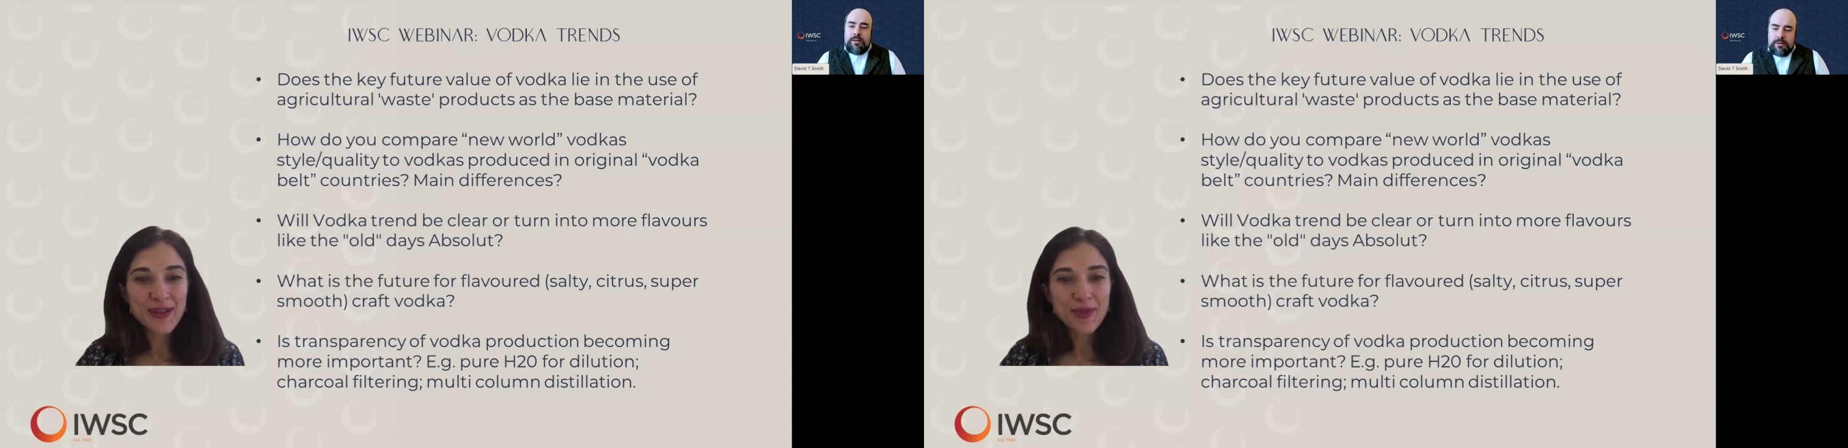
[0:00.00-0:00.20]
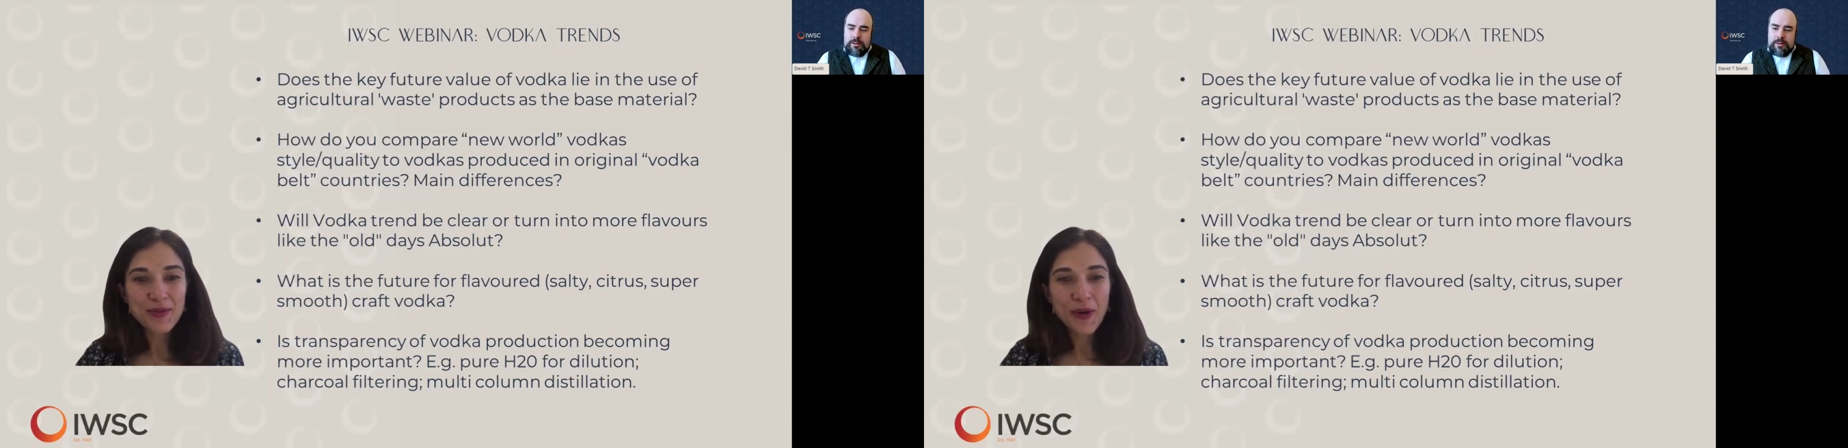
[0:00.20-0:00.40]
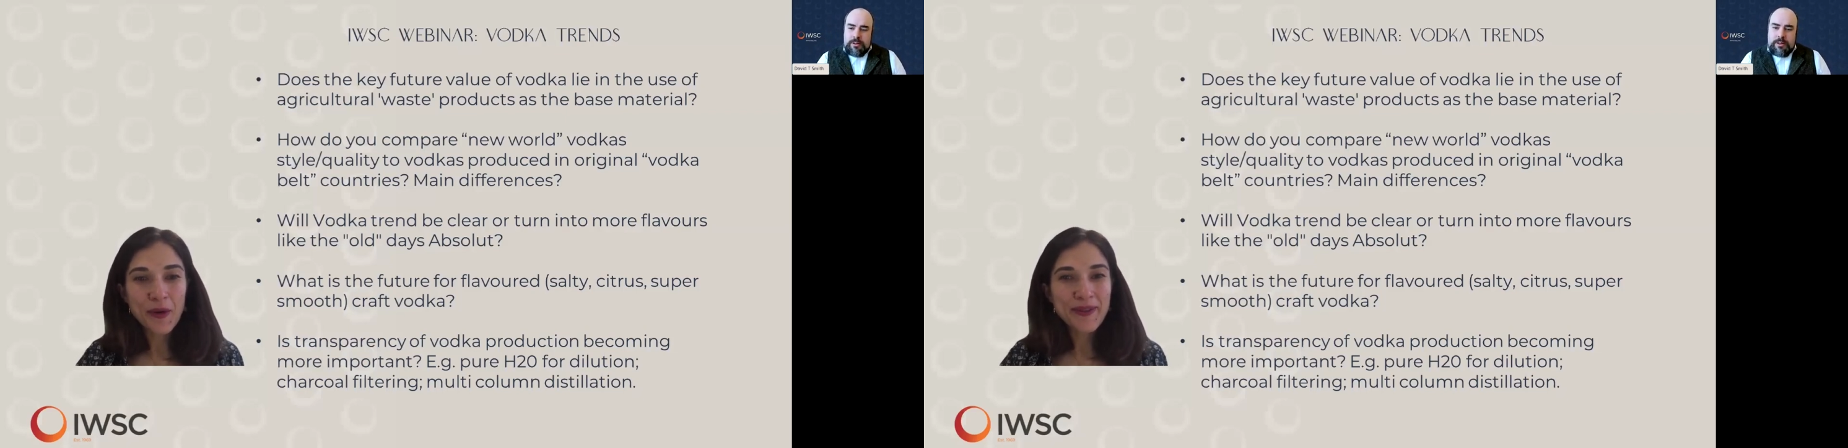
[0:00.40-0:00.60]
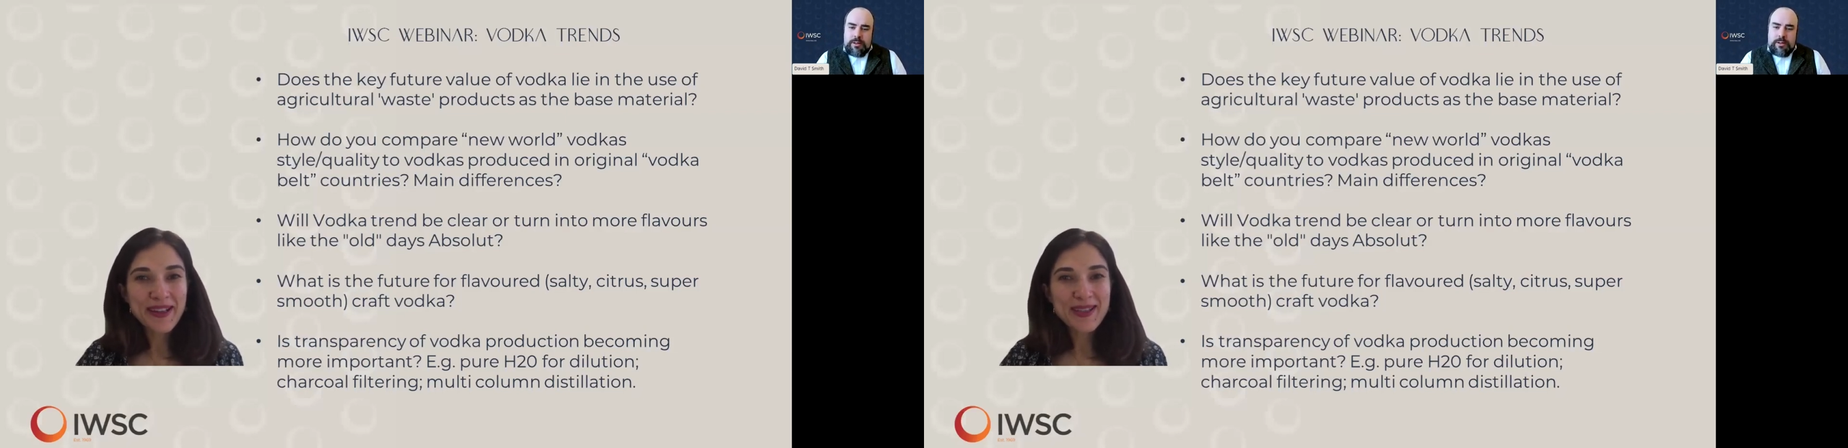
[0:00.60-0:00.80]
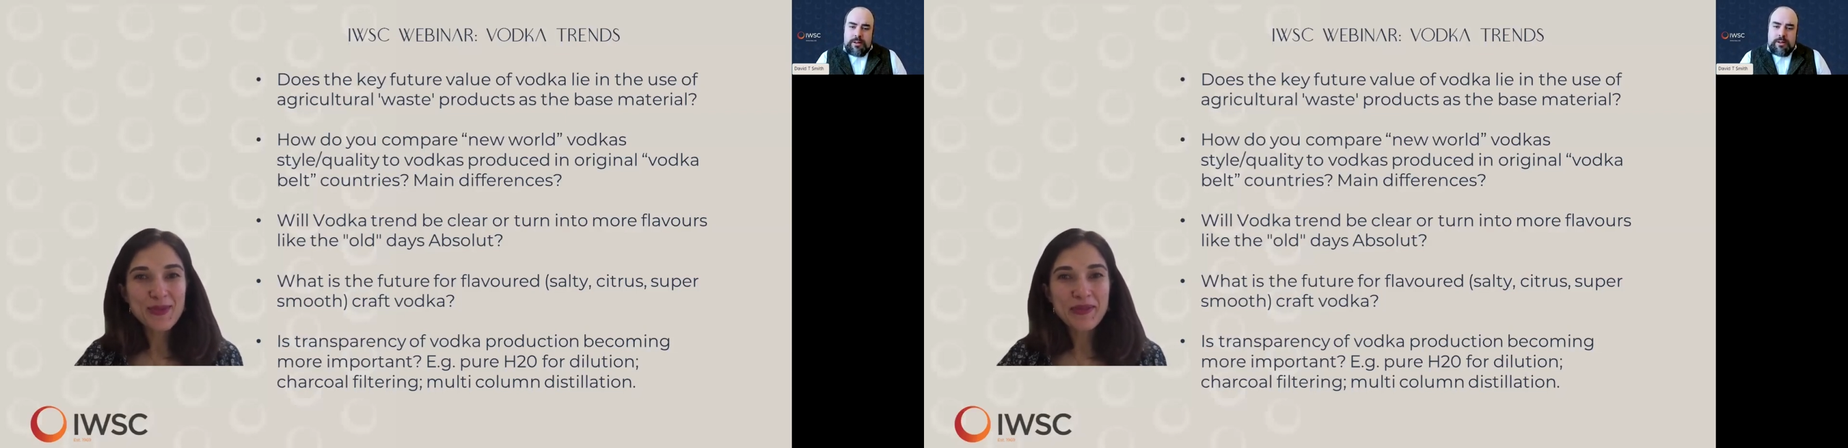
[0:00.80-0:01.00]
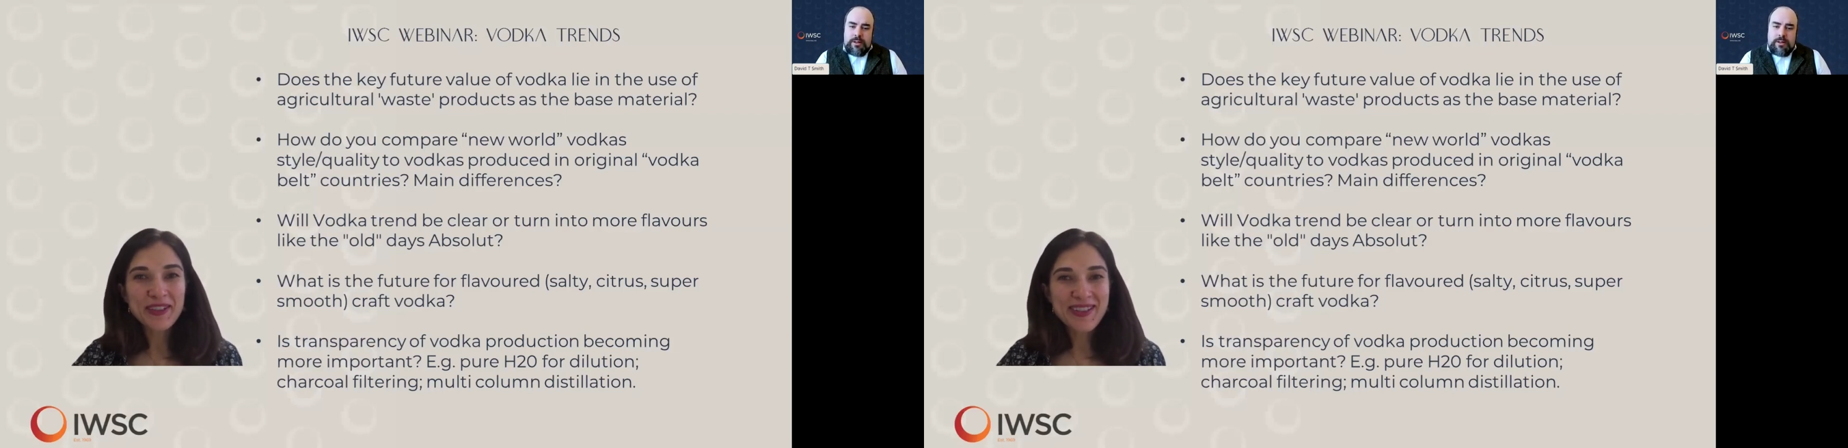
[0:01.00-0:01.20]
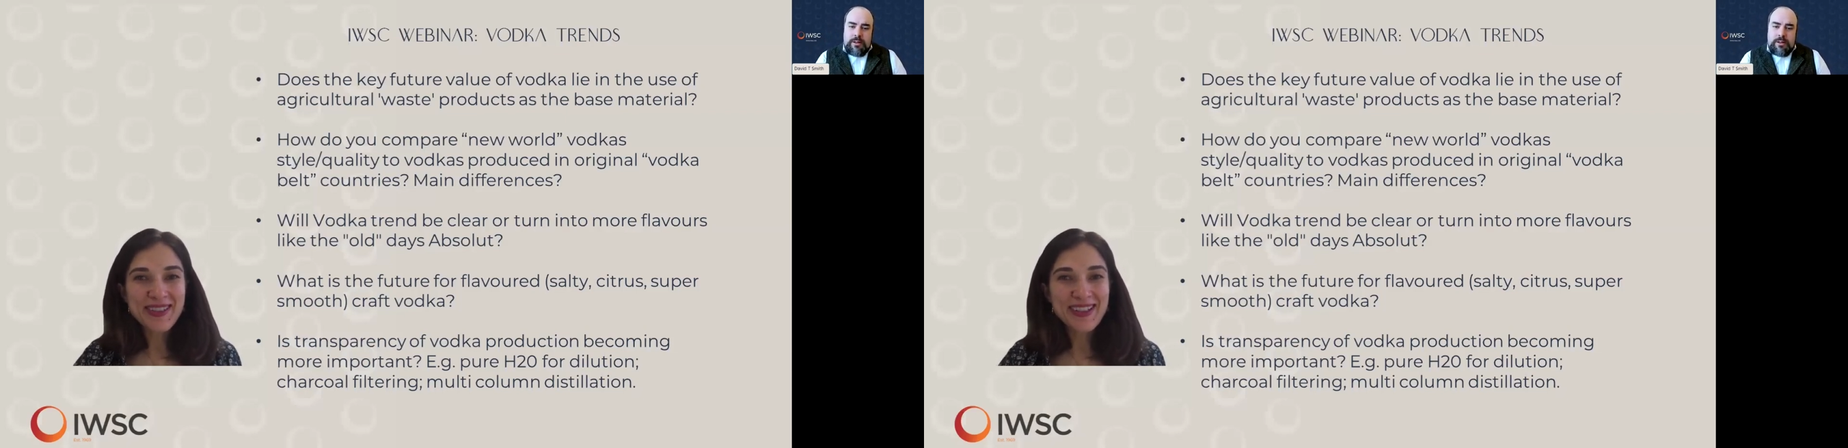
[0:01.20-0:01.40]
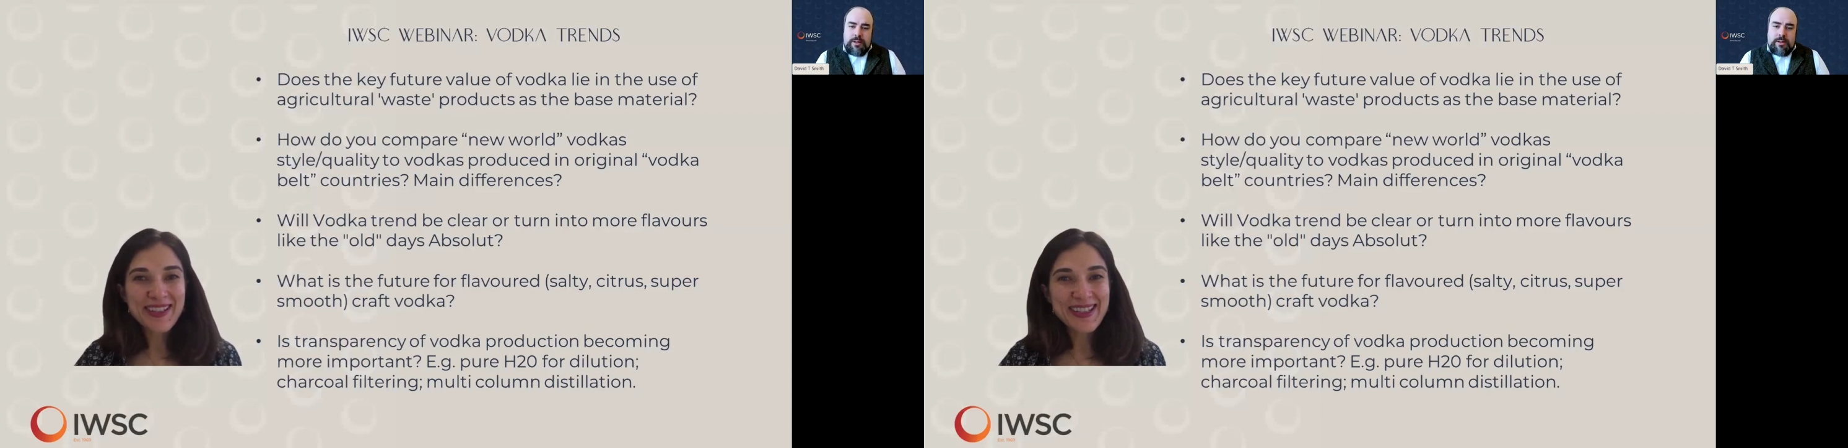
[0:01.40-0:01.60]
before our next webinar
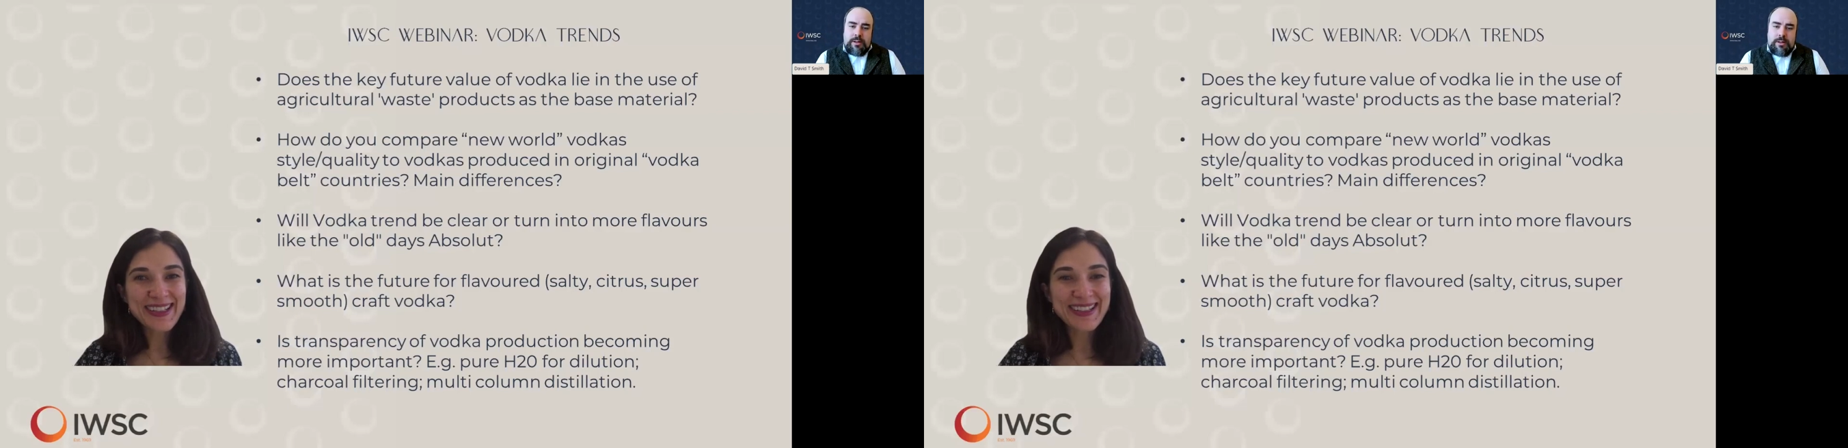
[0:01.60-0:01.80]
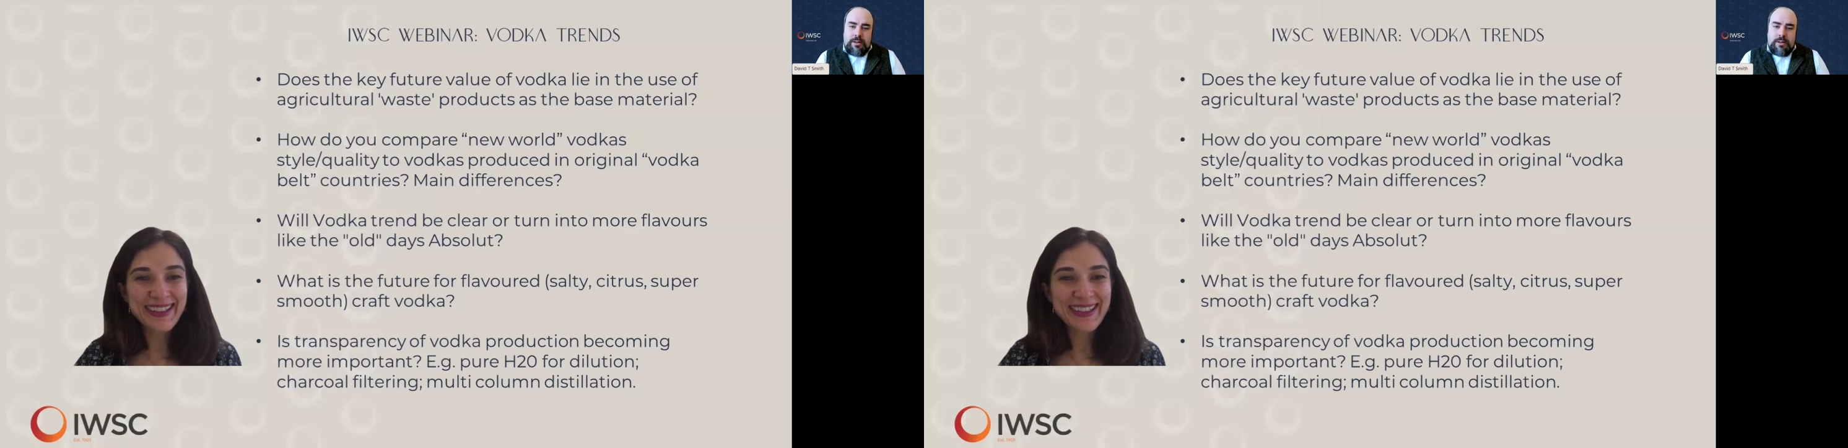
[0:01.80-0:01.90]
starts.